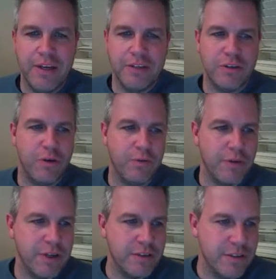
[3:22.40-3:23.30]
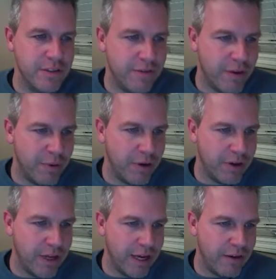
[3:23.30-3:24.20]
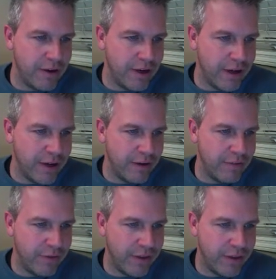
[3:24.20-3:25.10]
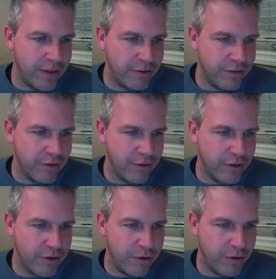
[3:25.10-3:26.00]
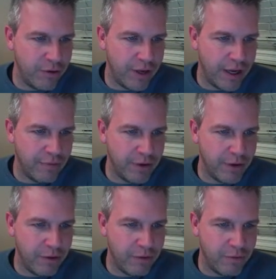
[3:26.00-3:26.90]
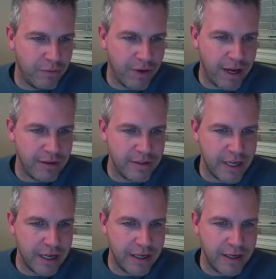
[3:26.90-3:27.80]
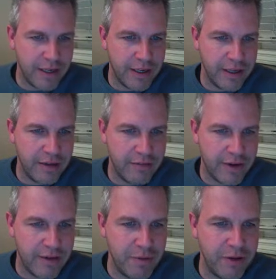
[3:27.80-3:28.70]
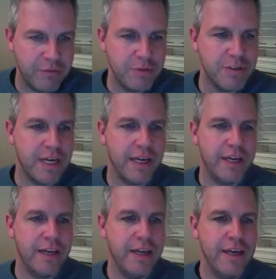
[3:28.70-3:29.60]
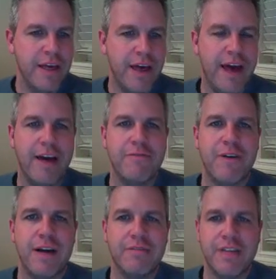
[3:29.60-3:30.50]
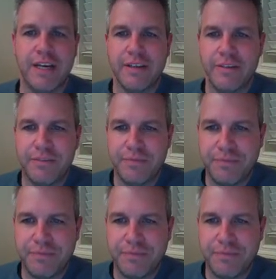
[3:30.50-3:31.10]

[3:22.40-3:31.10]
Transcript: So, for instance, if I put a line on here, and let's just go, again, we're going to go from 5 meters per second at 5 seconds,